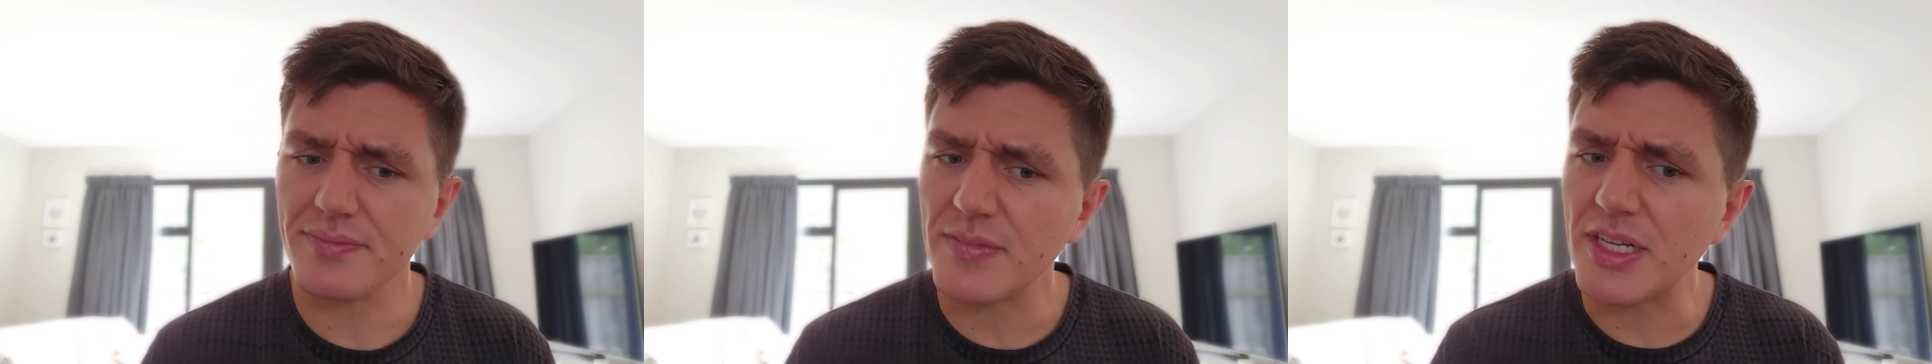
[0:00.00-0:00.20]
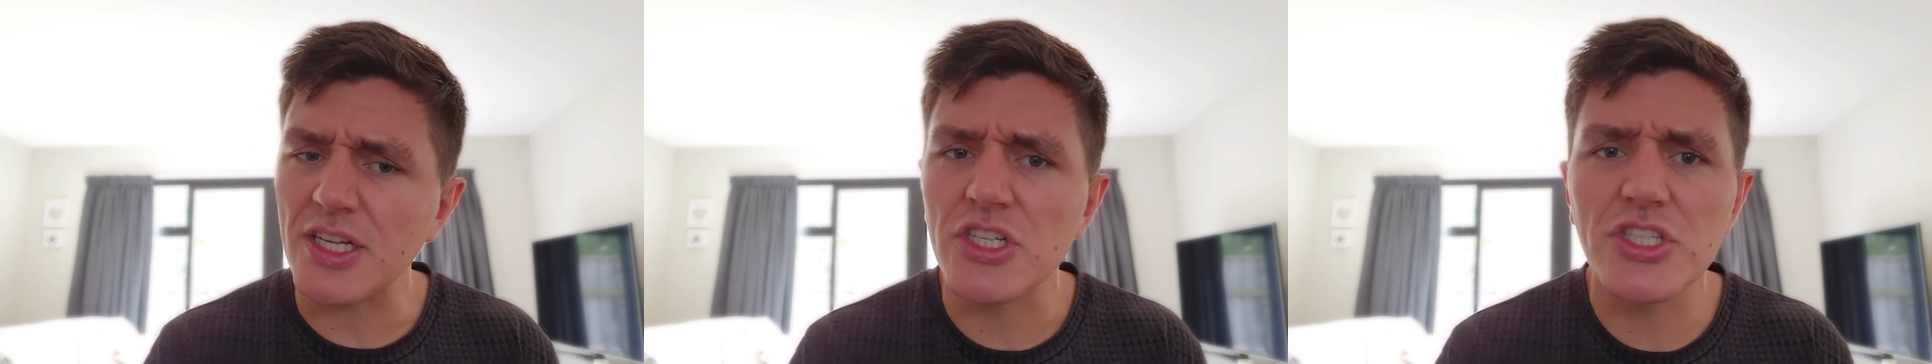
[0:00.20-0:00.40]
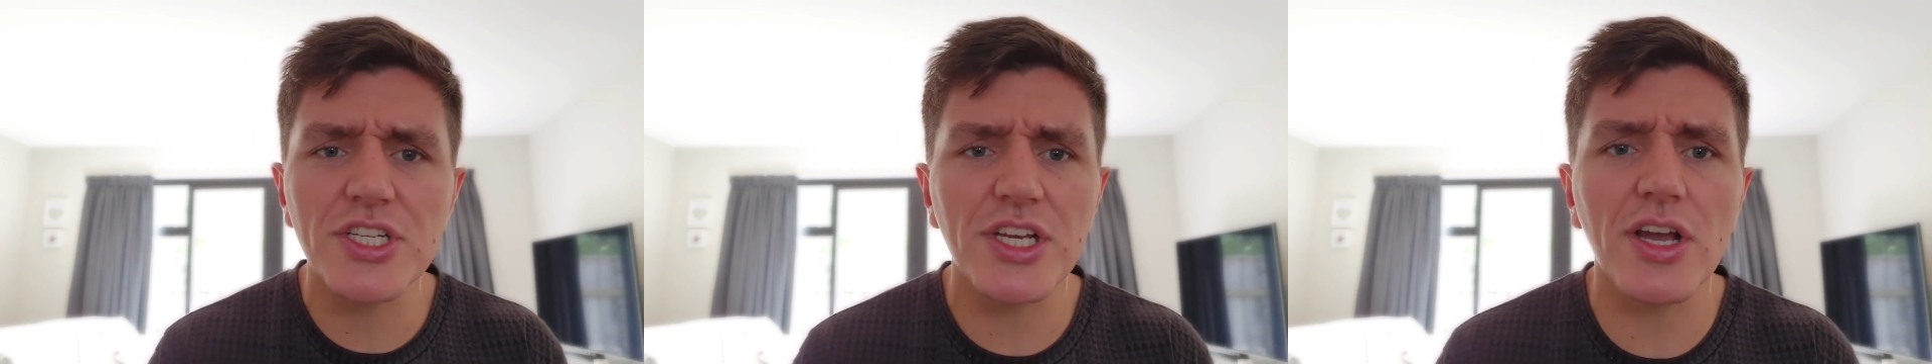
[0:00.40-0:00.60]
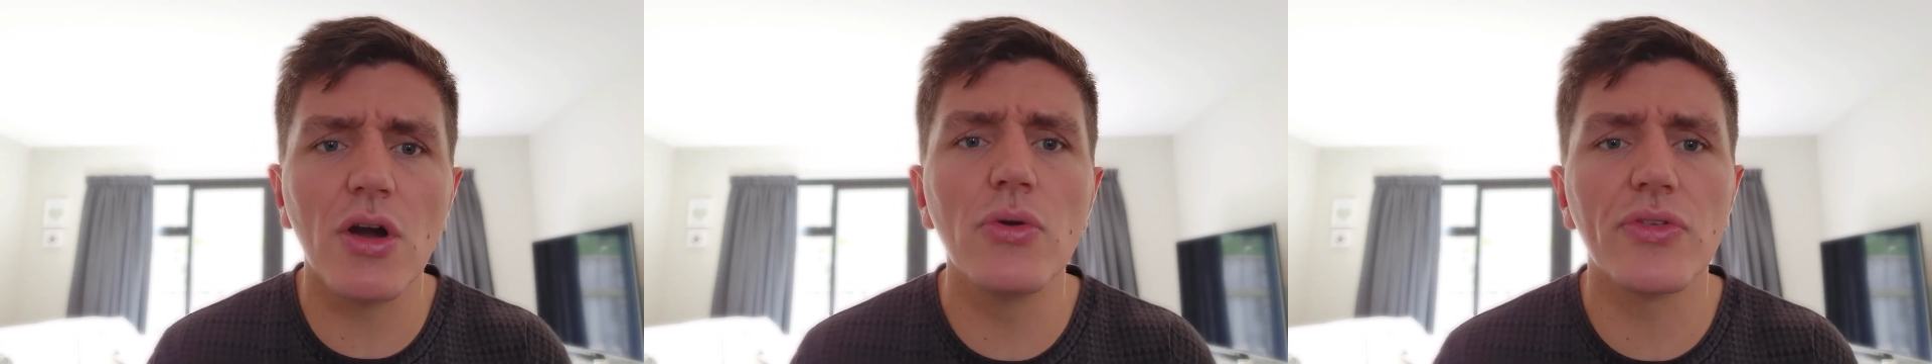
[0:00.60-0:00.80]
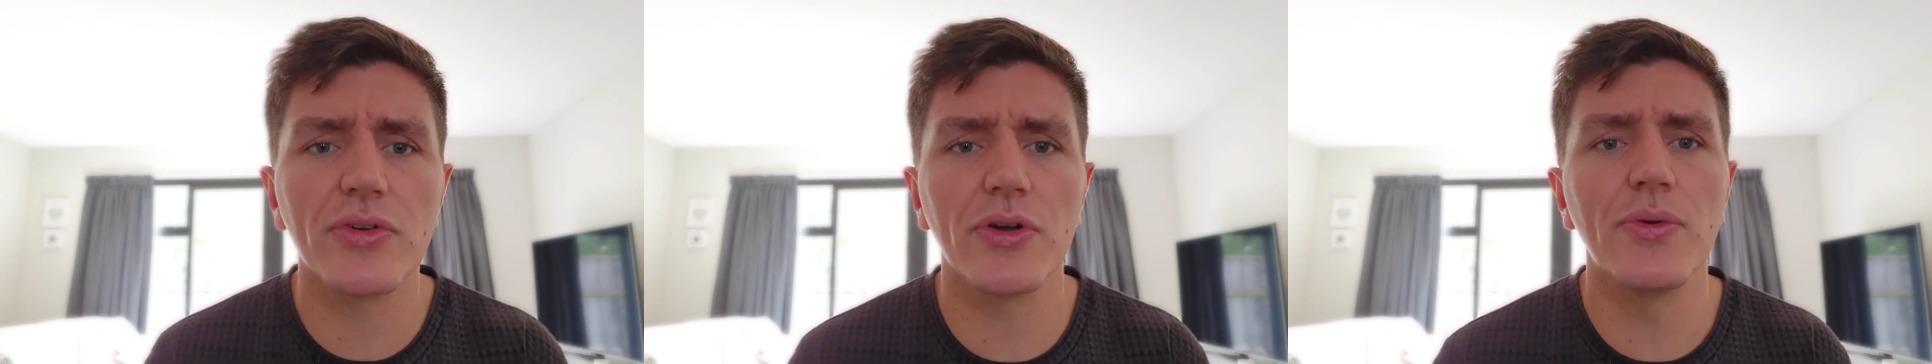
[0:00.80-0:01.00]
just to
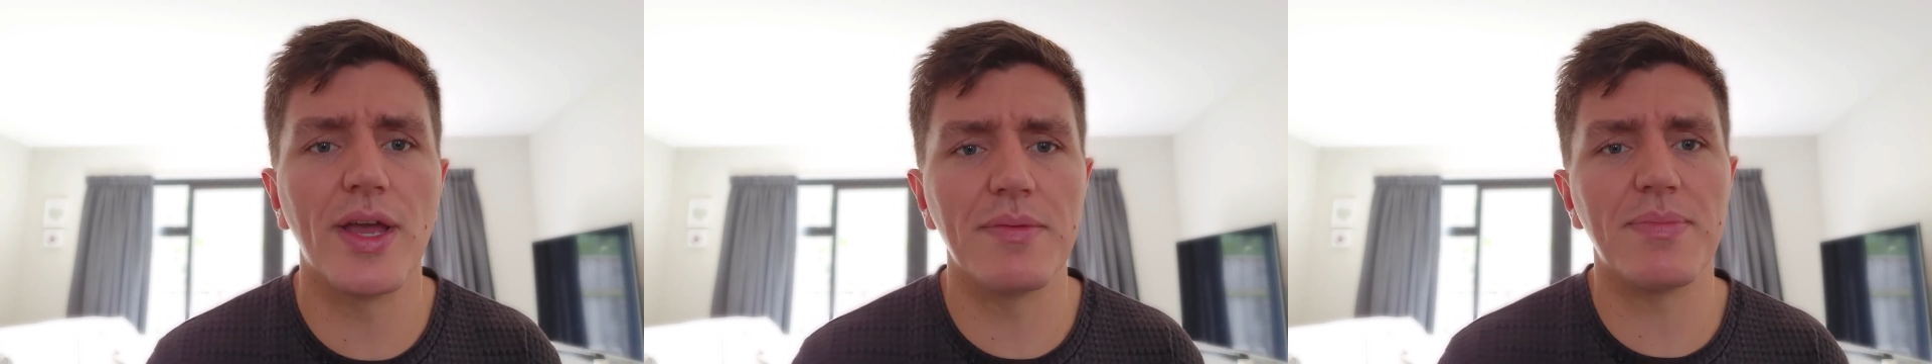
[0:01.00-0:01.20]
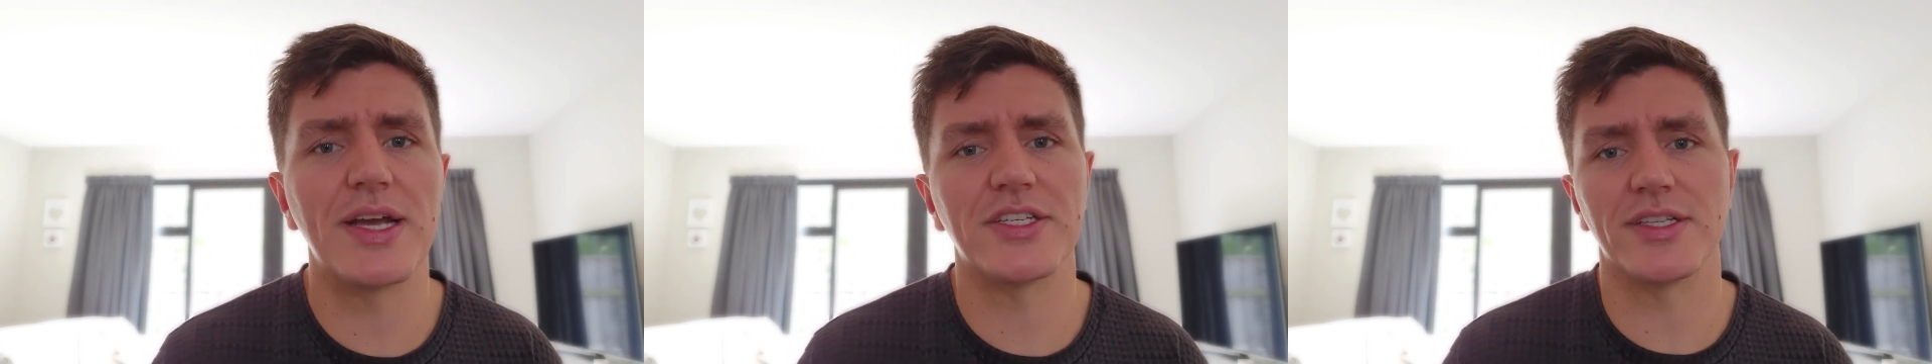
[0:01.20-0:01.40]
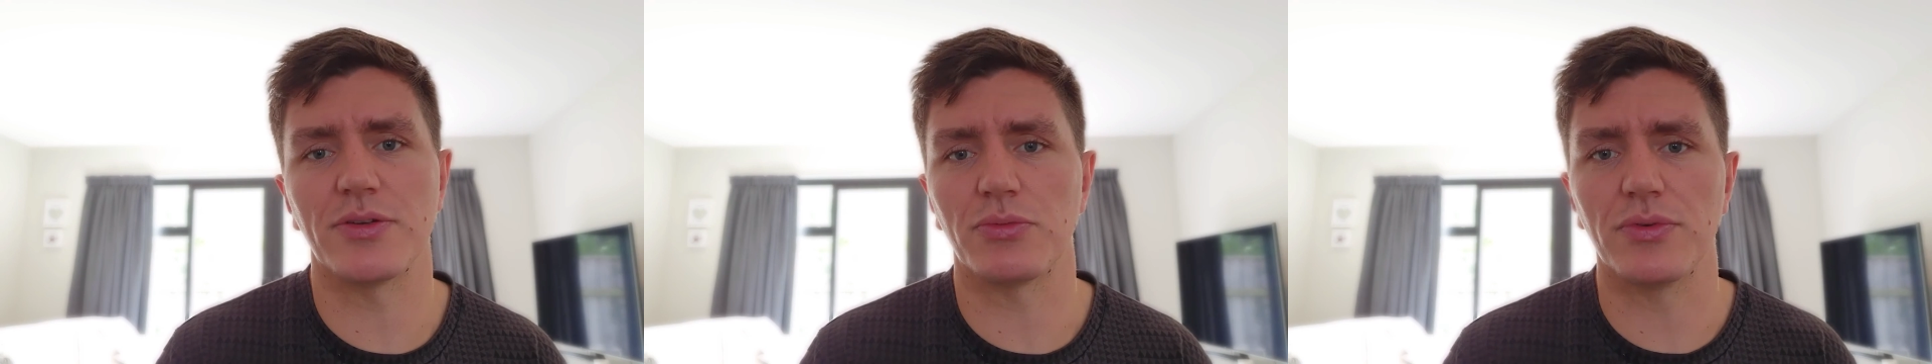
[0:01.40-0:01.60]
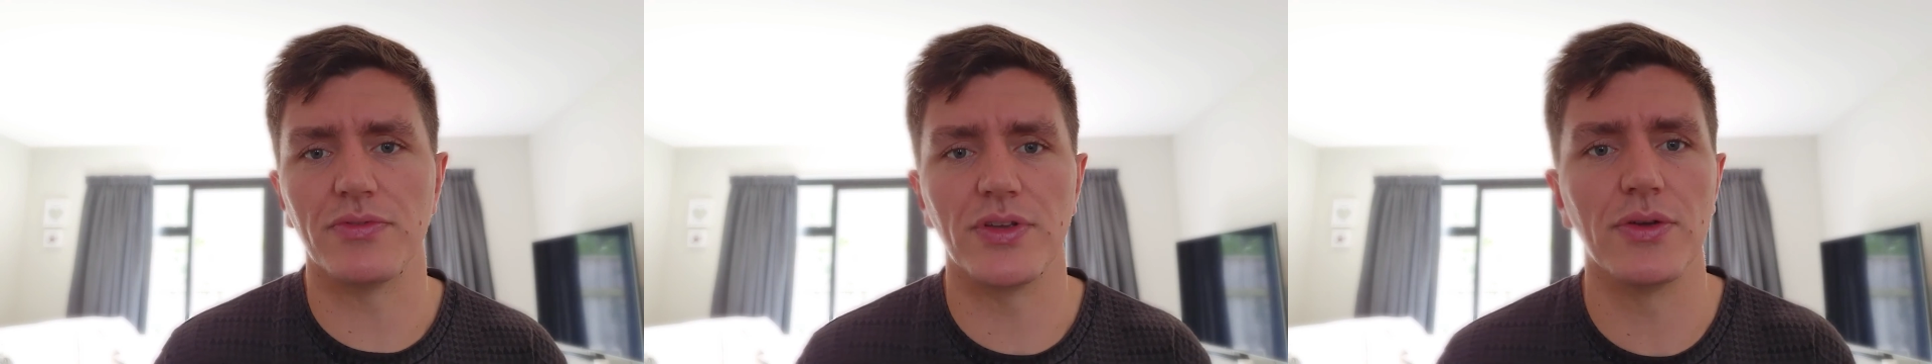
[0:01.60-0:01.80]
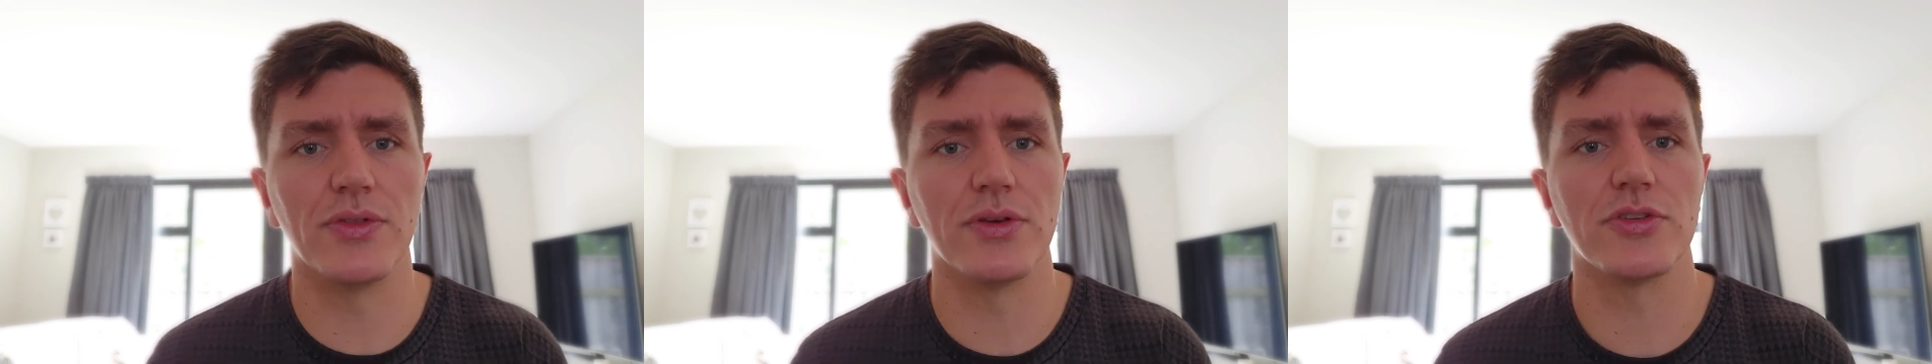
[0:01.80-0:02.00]
go through and basically
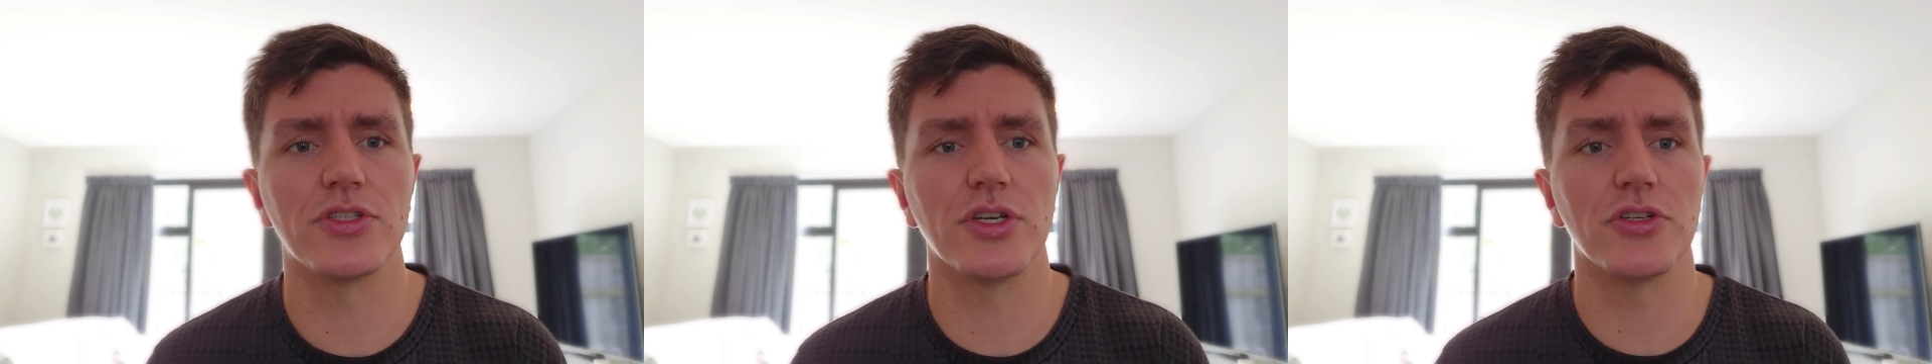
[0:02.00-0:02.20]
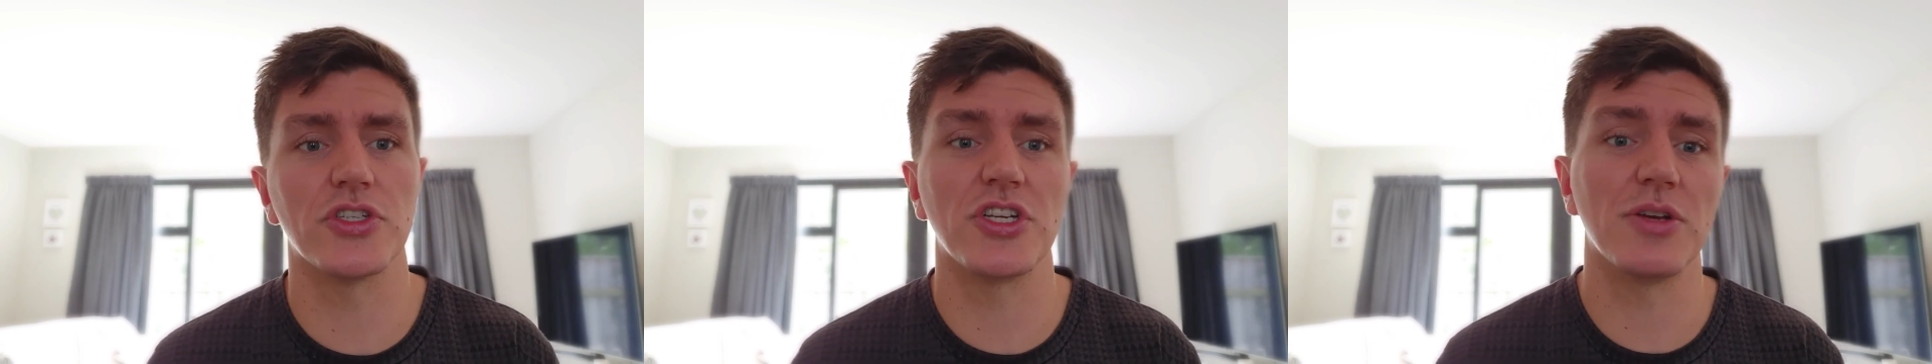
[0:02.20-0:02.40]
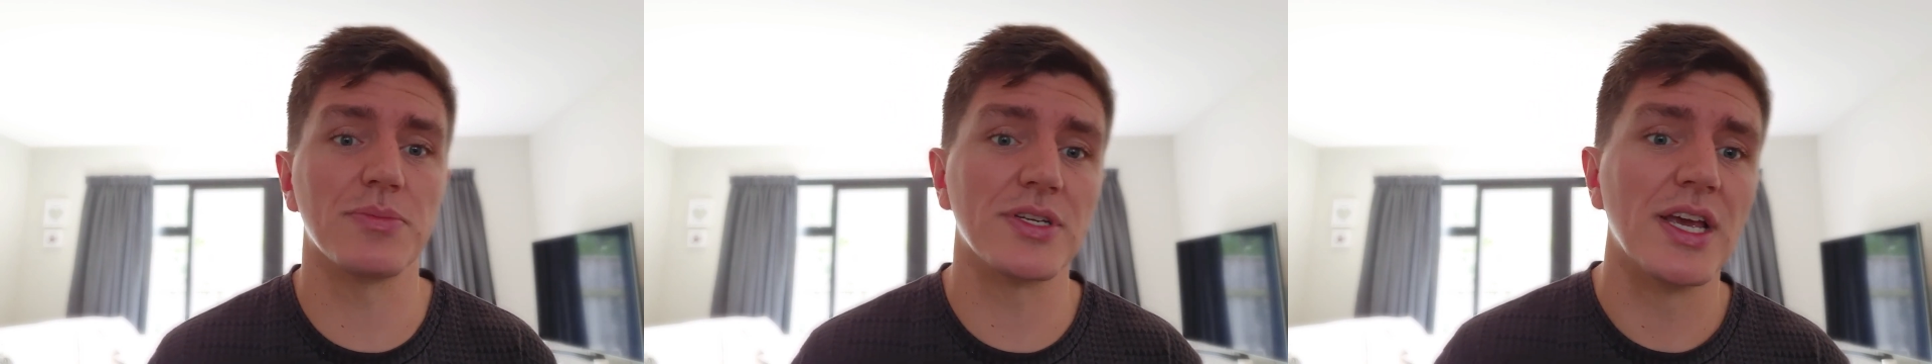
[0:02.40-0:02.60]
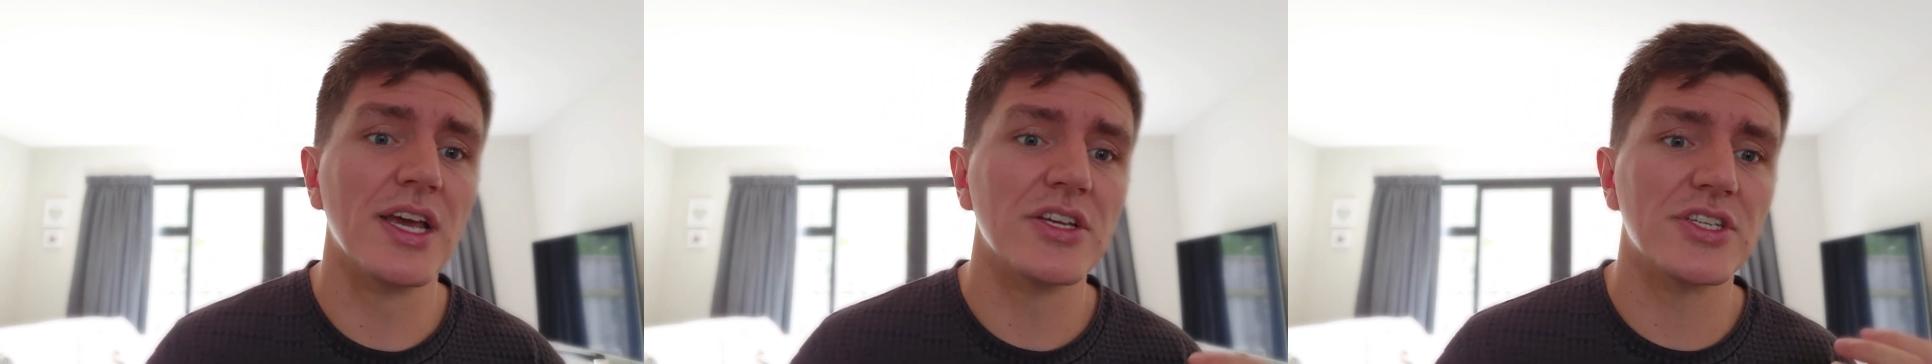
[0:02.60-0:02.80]
review those search terms.